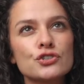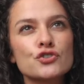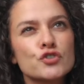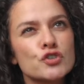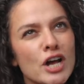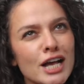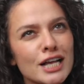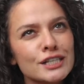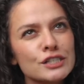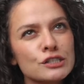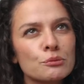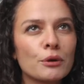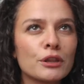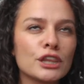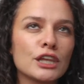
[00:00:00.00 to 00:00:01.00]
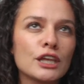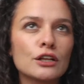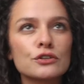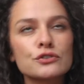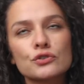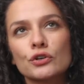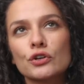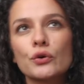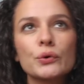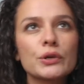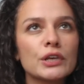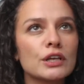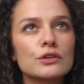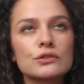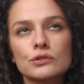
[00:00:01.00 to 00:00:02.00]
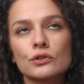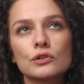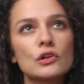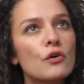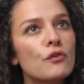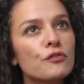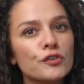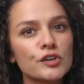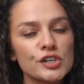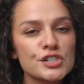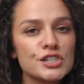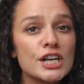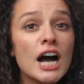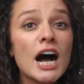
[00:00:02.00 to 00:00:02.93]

dress with heels or no heels or loafers.